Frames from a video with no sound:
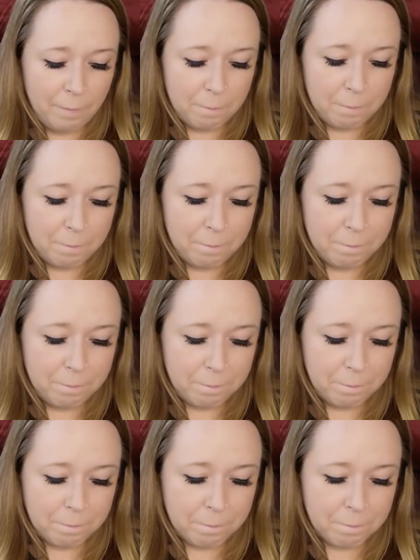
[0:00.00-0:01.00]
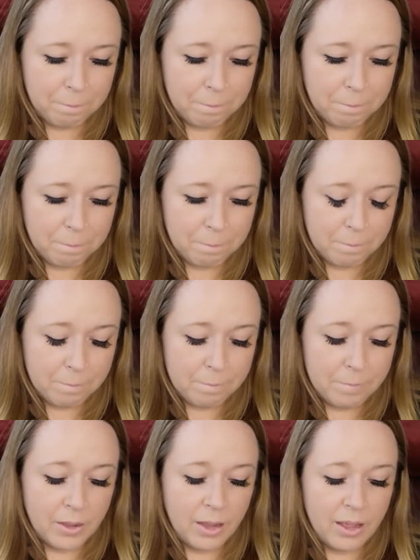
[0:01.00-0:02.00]

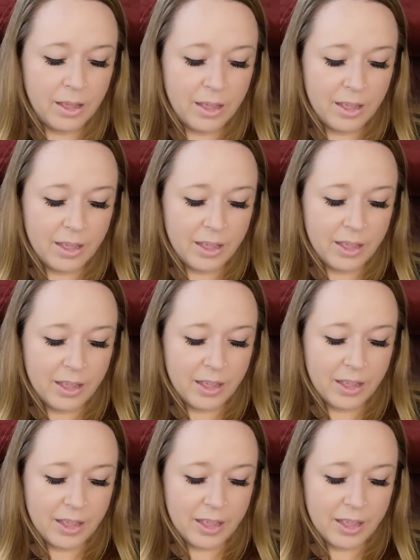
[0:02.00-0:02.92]
[no speech]